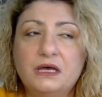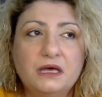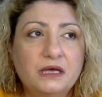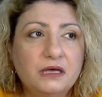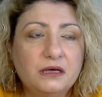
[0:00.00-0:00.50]

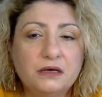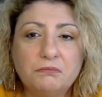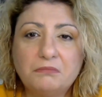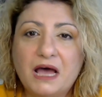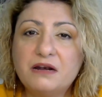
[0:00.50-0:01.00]
uh,
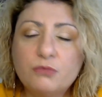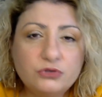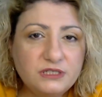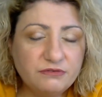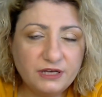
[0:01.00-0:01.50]

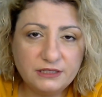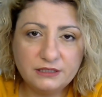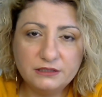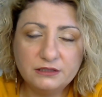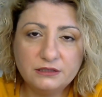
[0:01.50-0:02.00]
unmotivated